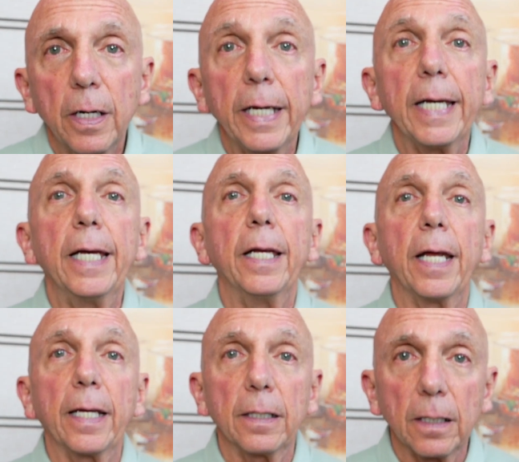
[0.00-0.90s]
in
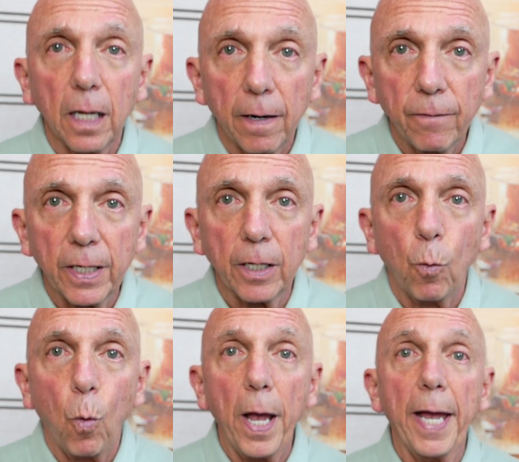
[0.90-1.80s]
a loving
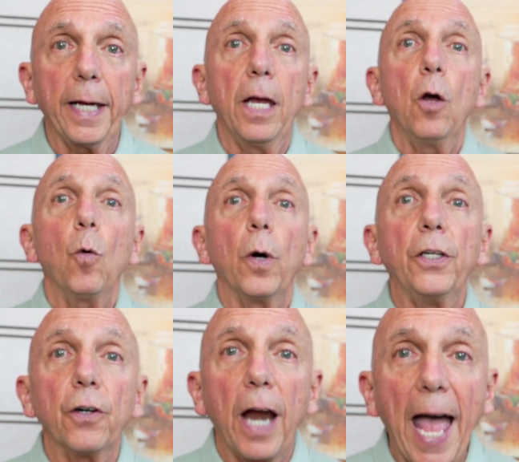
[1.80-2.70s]
way, when
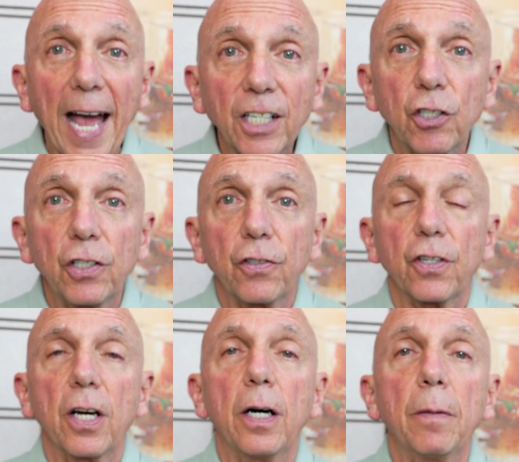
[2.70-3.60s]
your actions
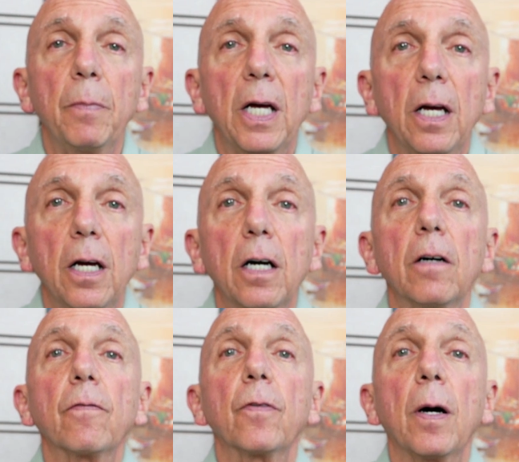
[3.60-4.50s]
come
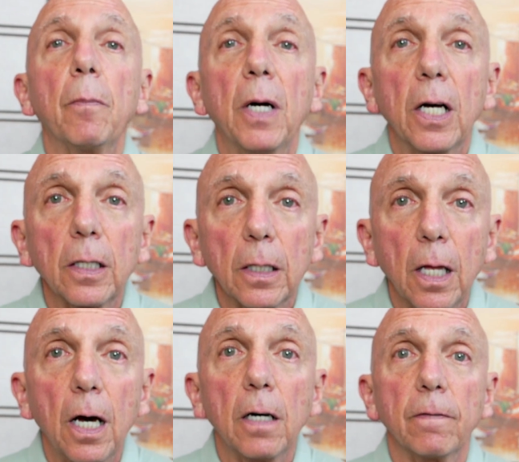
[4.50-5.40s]
from
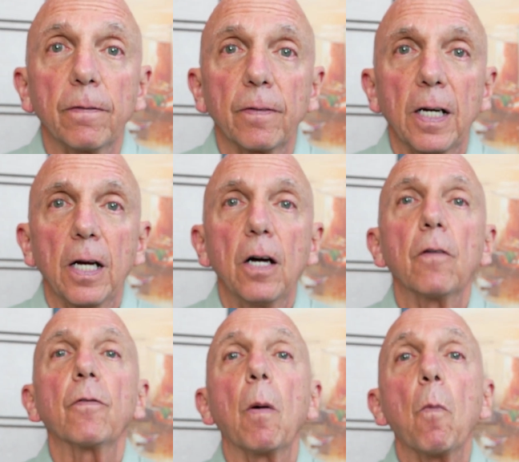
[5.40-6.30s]
love,
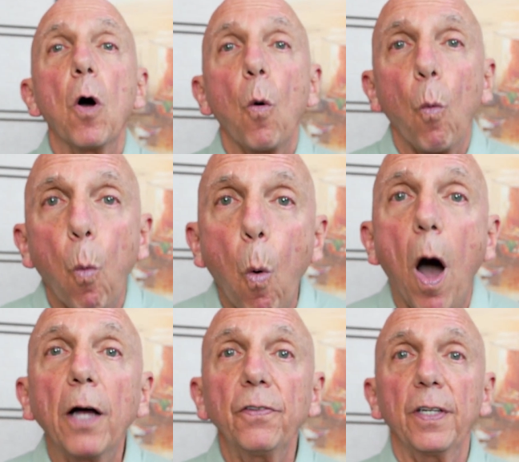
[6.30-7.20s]
from
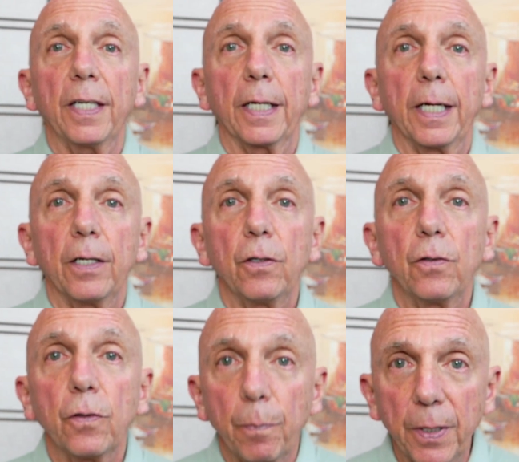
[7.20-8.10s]
wanting
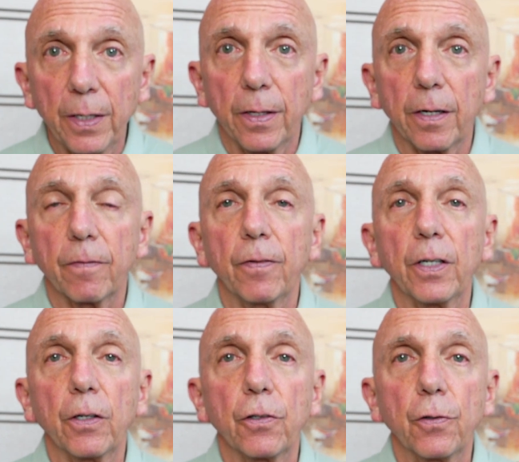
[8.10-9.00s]
to be there for
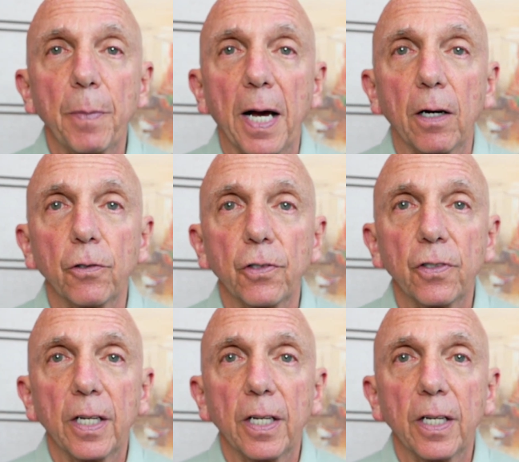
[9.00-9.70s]
your spouse.